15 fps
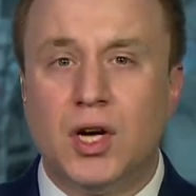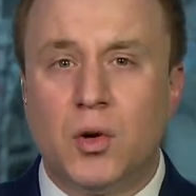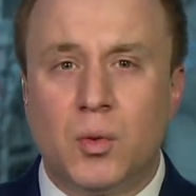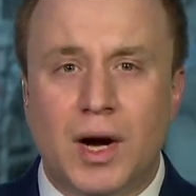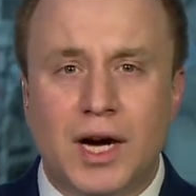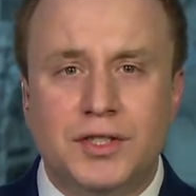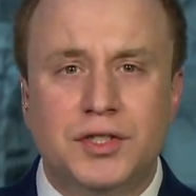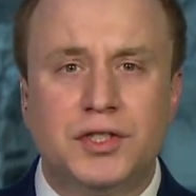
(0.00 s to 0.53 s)

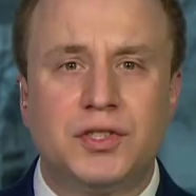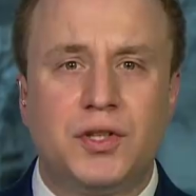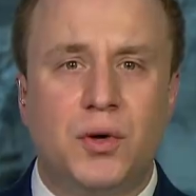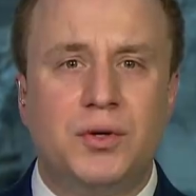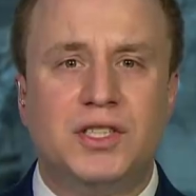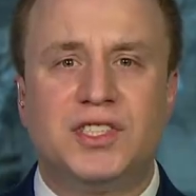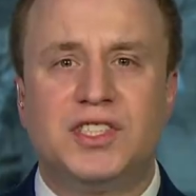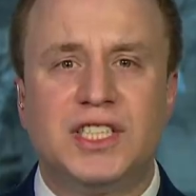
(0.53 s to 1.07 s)
Roger
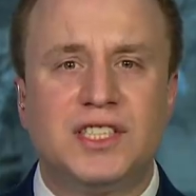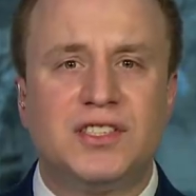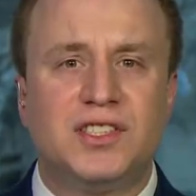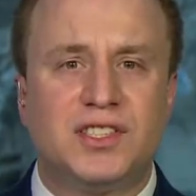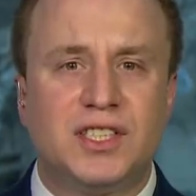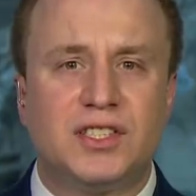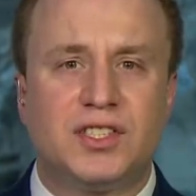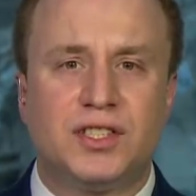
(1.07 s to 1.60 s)
Stone is
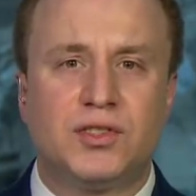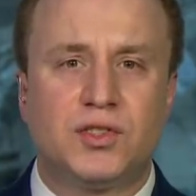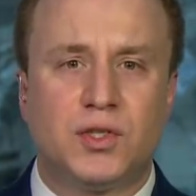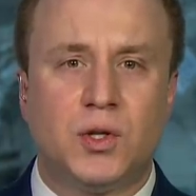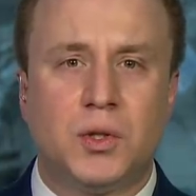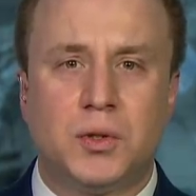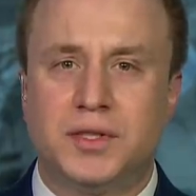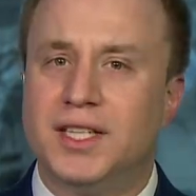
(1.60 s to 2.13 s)
66 years
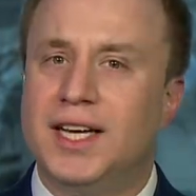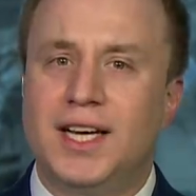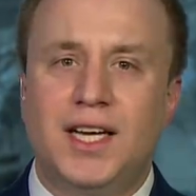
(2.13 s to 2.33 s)
old.